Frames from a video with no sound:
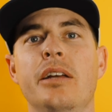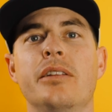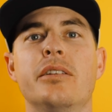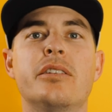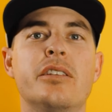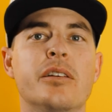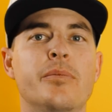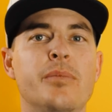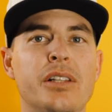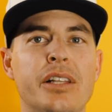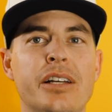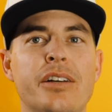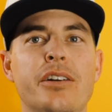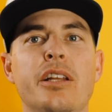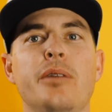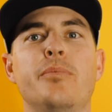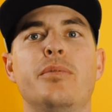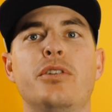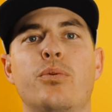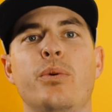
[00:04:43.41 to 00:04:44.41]
the
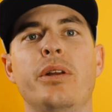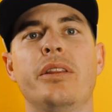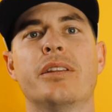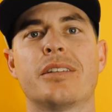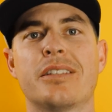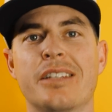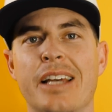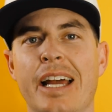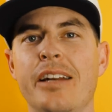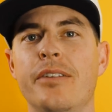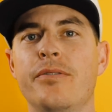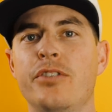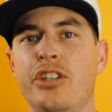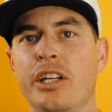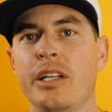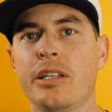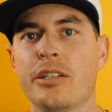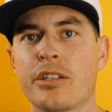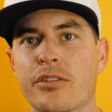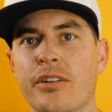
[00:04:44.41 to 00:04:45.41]
similarity between the sight of
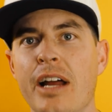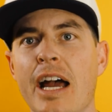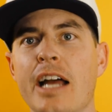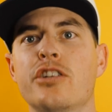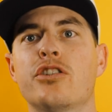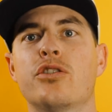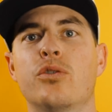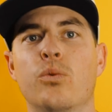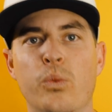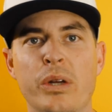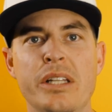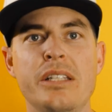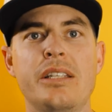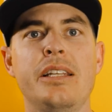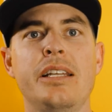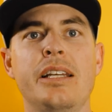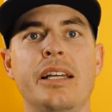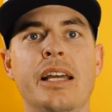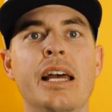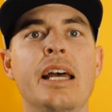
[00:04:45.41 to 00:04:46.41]
Jenny's scratch, the
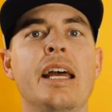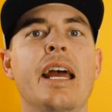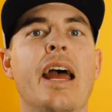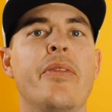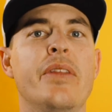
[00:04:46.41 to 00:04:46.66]
wincing,